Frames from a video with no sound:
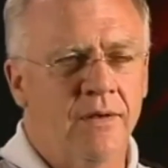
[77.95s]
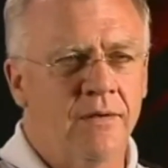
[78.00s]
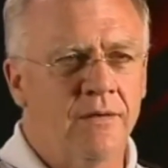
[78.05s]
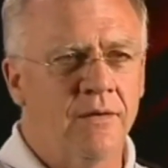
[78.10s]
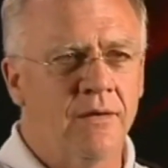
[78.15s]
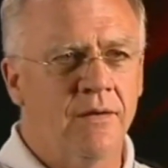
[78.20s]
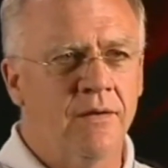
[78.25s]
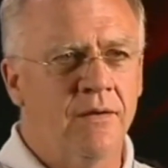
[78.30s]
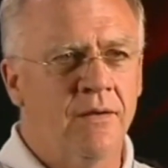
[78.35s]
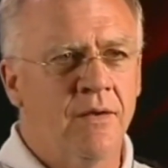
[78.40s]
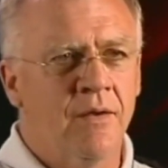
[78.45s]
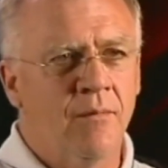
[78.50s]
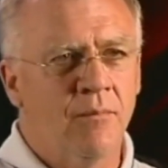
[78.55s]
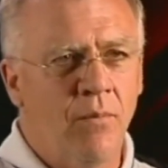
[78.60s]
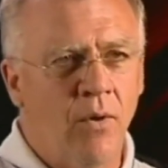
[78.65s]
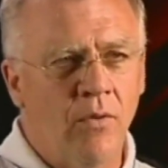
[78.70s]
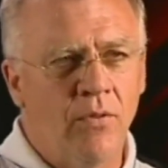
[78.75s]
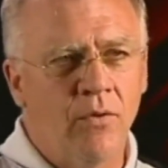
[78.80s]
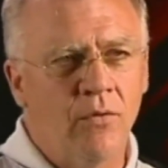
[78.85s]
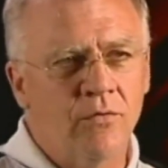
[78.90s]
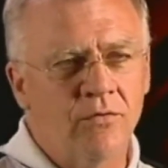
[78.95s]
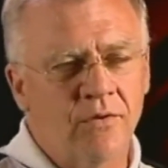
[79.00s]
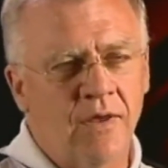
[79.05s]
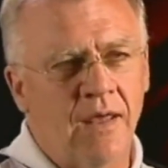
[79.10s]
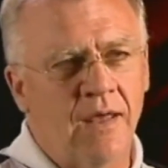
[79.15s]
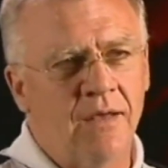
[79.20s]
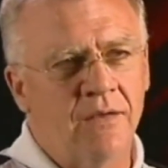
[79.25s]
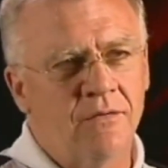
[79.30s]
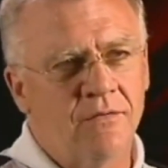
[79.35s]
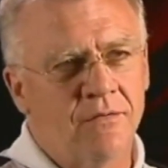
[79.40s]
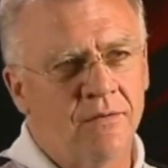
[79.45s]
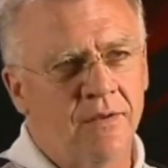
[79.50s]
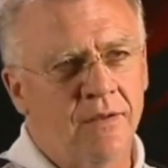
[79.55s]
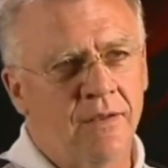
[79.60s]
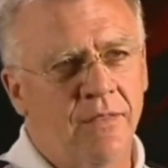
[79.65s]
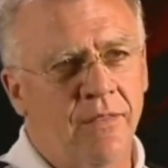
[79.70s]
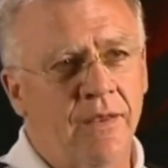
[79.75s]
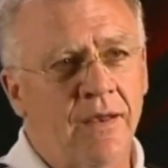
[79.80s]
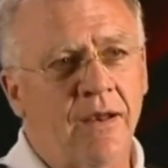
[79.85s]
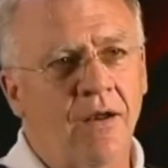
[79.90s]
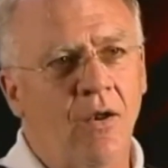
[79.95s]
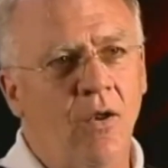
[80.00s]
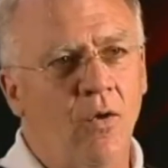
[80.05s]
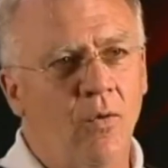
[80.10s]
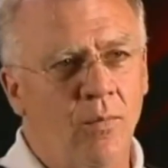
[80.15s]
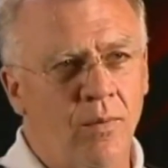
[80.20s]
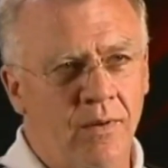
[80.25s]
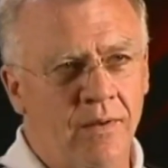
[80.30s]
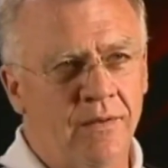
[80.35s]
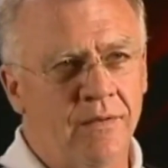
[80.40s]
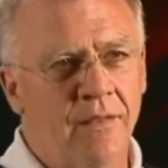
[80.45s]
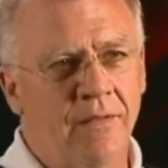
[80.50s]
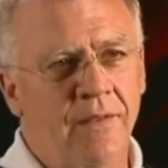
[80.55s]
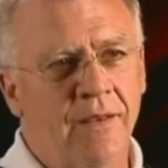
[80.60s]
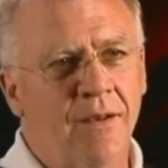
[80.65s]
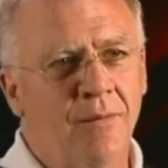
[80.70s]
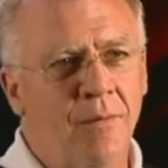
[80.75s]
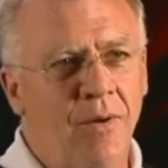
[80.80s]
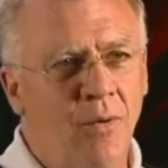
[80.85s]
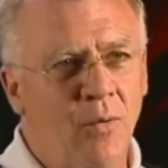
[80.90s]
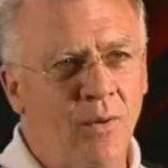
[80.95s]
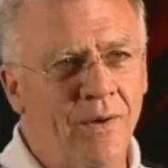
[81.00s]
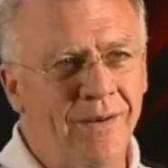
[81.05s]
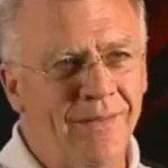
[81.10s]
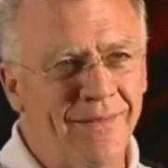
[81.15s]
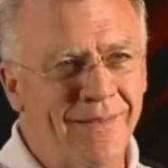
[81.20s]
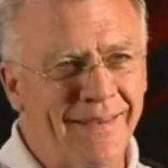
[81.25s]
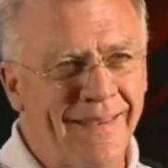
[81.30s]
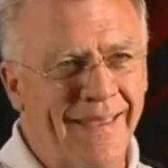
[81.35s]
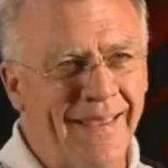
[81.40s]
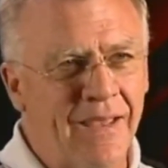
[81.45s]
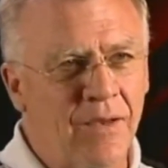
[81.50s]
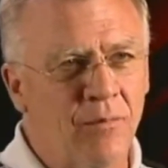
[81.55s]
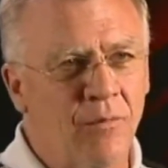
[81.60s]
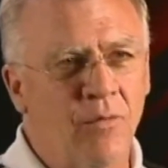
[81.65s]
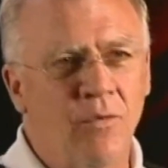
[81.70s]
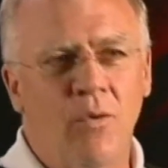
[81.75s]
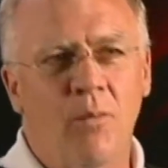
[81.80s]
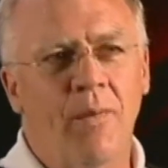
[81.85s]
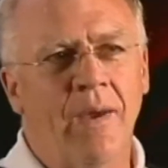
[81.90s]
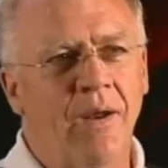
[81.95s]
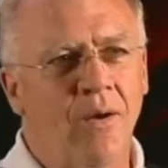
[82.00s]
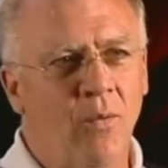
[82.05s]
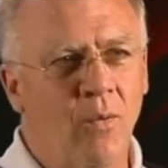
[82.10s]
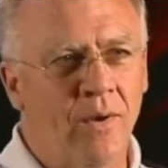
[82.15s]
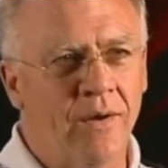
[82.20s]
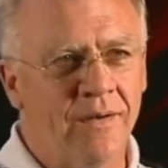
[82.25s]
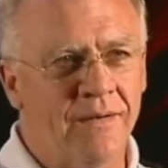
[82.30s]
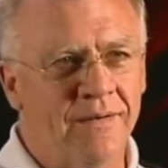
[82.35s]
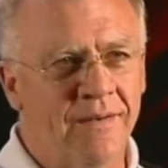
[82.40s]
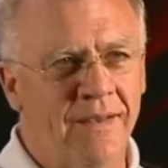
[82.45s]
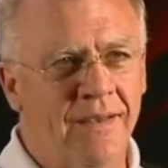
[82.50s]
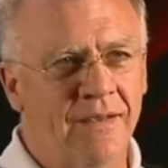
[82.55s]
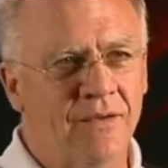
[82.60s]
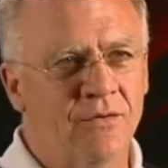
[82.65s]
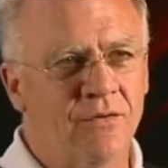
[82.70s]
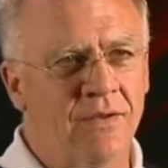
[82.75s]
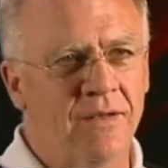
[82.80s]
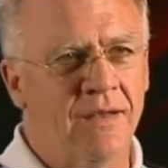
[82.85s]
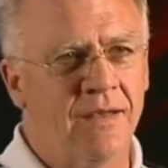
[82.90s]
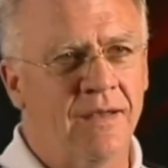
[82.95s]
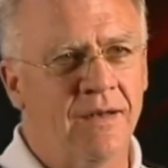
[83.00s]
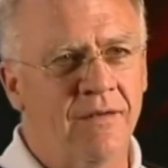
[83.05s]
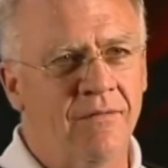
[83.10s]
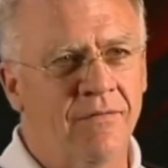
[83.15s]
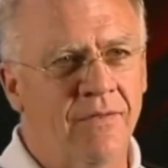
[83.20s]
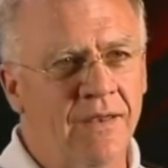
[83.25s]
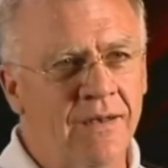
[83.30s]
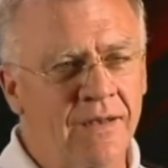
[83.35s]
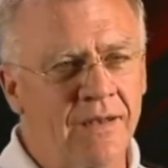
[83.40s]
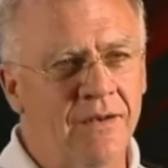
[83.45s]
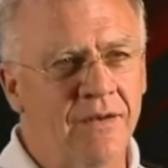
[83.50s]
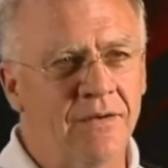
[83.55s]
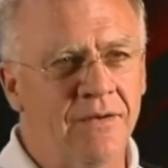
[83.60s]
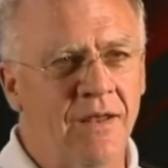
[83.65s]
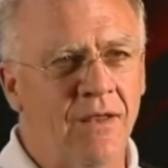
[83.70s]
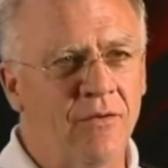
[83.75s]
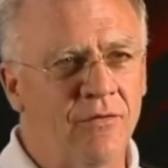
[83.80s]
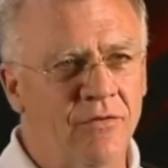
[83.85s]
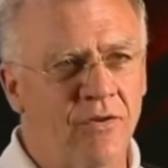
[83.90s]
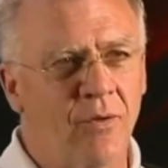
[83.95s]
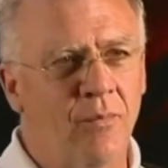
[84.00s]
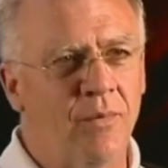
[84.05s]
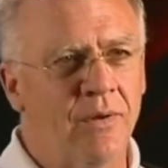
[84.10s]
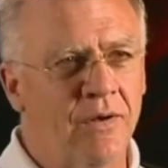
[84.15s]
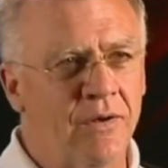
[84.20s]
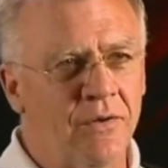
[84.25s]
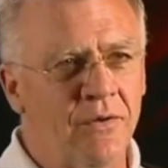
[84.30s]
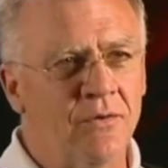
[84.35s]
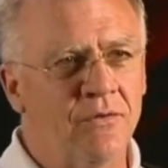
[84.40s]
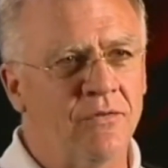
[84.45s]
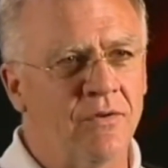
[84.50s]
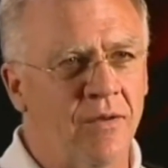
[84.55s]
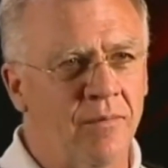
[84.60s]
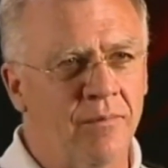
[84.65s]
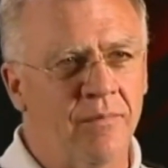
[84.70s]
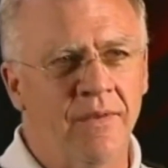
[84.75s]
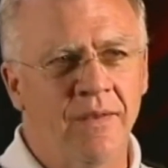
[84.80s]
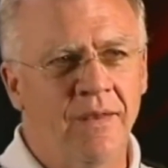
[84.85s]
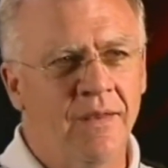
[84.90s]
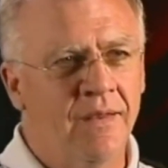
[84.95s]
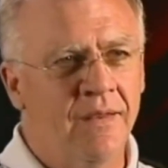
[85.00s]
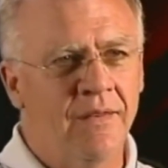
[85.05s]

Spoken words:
And both those guys think globally. They think about winning the game no matter what it takes, and if they need to tell somebody to do something,